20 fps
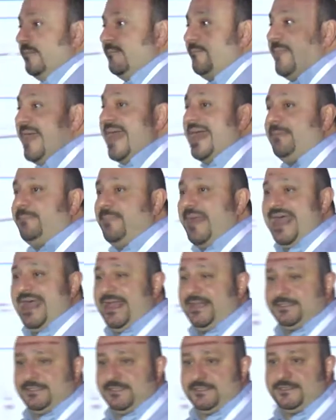matte
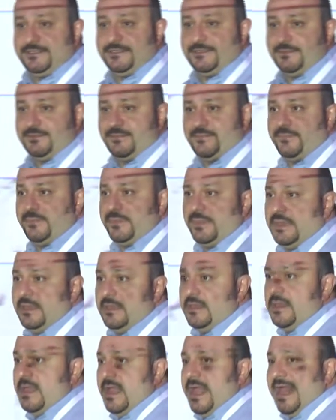passes.
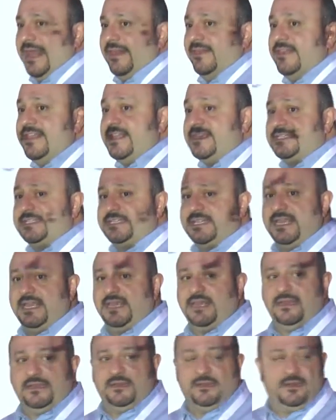And this
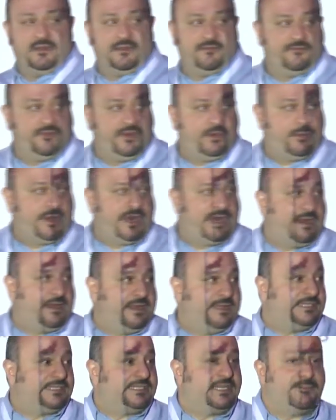in V-Ray
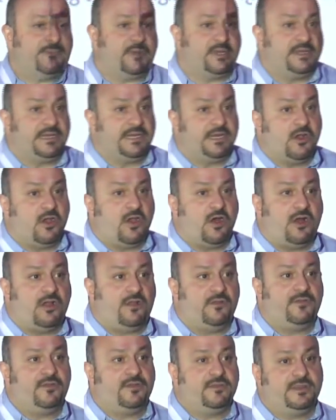is typically
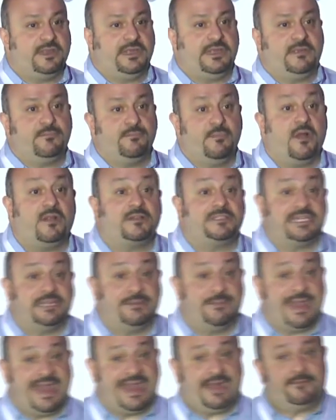called the
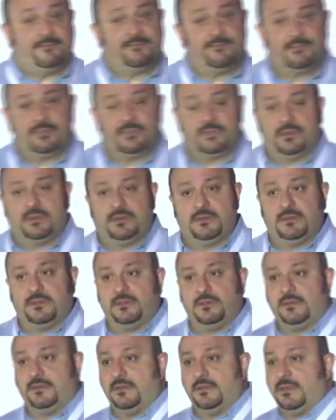multi-matte.
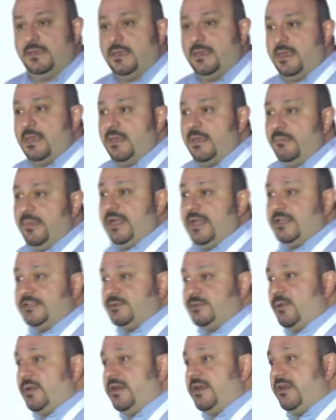
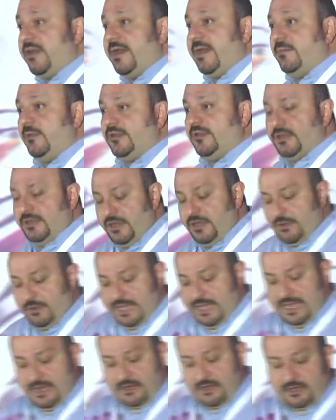Because what you're able to do
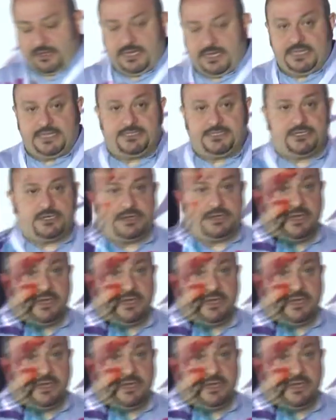here is you're